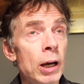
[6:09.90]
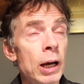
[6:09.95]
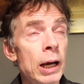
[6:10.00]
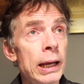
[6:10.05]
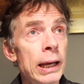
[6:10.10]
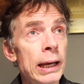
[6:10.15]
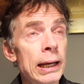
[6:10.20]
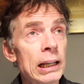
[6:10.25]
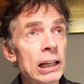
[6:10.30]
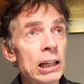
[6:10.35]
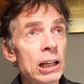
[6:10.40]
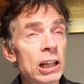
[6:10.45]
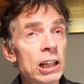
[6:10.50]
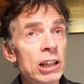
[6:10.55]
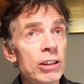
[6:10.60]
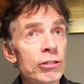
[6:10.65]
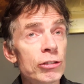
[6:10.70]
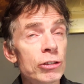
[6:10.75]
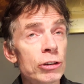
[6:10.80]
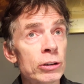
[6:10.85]
had a lot
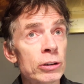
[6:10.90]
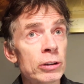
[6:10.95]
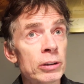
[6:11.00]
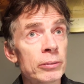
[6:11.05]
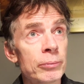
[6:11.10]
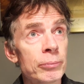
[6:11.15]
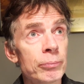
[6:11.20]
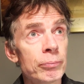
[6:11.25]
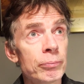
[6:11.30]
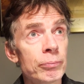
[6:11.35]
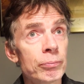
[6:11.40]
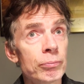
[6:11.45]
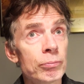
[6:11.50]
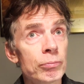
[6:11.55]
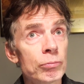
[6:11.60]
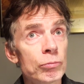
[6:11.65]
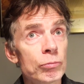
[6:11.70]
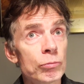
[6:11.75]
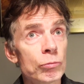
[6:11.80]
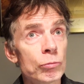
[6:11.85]
of
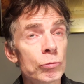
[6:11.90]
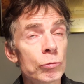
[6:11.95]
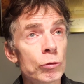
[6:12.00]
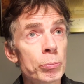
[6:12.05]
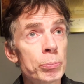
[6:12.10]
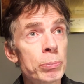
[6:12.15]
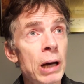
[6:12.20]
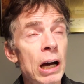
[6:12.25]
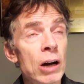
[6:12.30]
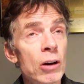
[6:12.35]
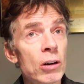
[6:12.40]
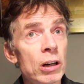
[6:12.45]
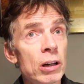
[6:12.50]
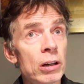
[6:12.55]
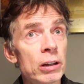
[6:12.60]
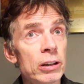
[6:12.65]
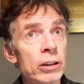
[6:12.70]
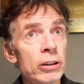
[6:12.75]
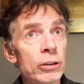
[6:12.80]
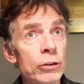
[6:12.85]

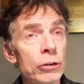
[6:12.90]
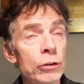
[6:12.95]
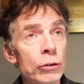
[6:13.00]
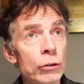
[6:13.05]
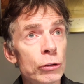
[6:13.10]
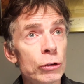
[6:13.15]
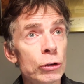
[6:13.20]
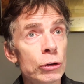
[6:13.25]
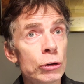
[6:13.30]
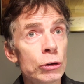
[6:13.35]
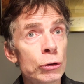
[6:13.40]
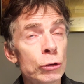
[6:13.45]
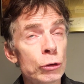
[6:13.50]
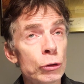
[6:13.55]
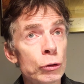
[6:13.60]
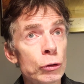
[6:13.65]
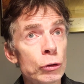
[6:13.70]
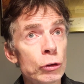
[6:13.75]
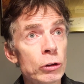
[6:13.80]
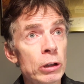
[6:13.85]
power
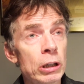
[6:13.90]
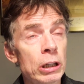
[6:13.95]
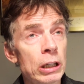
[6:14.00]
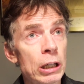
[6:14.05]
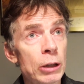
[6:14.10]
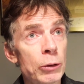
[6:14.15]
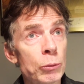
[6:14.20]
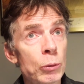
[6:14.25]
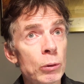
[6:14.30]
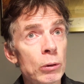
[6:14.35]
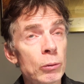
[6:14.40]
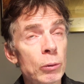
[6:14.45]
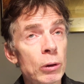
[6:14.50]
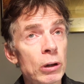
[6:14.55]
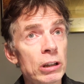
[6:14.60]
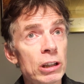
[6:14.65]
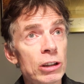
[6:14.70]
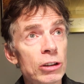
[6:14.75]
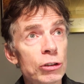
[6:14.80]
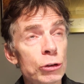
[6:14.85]
that I
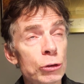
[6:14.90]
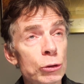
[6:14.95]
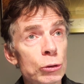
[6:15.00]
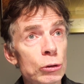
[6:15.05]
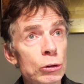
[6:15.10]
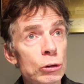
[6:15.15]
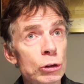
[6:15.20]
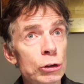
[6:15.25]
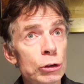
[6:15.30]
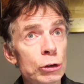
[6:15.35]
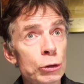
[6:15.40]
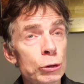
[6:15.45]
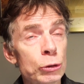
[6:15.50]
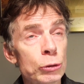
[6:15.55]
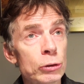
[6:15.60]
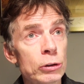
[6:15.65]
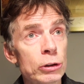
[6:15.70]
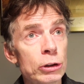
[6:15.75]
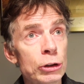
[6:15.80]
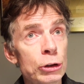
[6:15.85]
wanted to
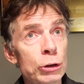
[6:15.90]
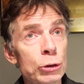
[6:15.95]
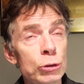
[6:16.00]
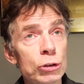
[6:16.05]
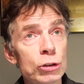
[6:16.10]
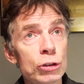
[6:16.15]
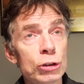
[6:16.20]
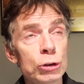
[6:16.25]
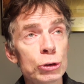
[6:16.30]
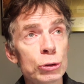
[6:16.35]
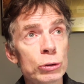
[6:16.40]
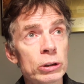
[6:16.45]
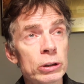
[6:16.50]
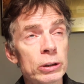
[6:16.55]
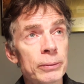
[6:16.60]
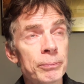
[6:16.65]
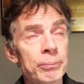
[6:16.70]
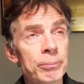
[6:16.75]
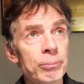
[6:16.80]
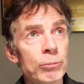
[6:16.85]
use
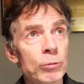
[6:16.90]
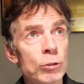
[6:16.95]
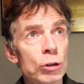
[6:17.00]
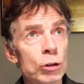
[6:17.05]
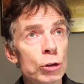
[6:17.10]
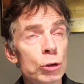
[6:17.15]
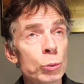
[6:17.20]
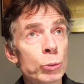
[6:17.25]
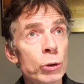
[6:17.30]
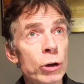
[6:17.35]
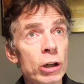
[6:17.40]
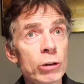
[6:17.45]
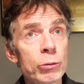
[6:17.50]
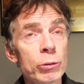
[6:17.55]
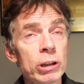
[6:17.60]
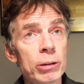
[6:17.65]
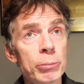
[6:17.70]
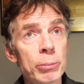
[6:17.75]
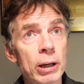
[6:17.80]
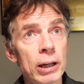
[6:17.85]
to work
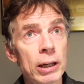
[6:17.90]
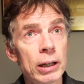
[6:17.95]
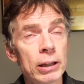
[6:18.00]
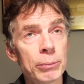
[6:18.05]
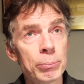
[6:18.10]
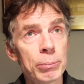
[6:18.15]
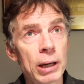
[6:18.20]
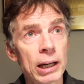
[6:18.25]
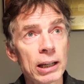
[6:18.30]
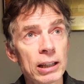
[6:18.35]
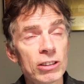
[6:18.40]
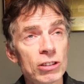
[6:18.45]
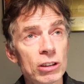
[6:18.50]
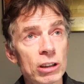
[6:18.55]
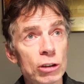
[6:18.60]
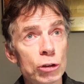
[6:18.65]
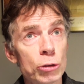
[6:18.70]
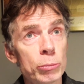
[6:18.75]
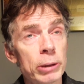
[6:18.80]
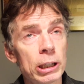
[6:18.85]
with my
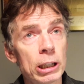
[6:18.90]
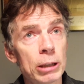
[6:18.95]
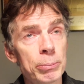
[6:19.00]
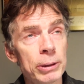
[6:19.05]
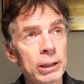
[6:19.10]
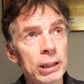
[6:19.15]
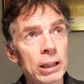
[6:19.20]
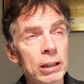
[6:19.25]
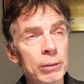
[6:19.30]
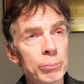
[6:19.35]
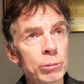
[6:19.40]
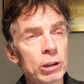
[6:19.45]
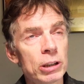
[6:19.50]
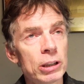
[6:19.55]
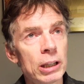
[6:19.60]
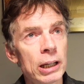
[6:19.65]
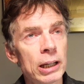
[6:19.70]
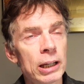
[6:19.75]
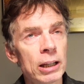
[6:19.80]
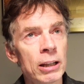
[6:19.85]
Parkinson to make it better,
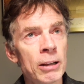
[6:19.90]
but